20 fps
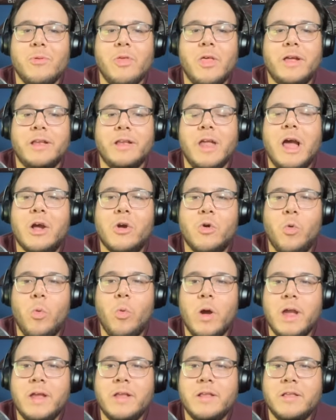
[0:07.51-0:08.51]
but like not
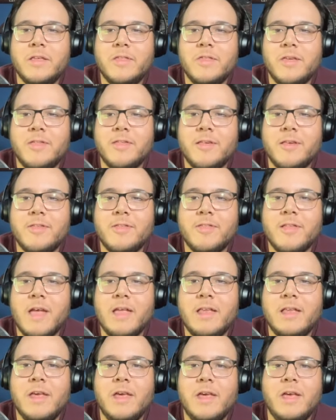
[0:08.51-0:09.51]
quite to this
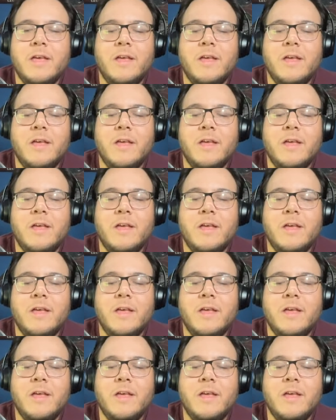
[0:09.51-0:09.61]
extent.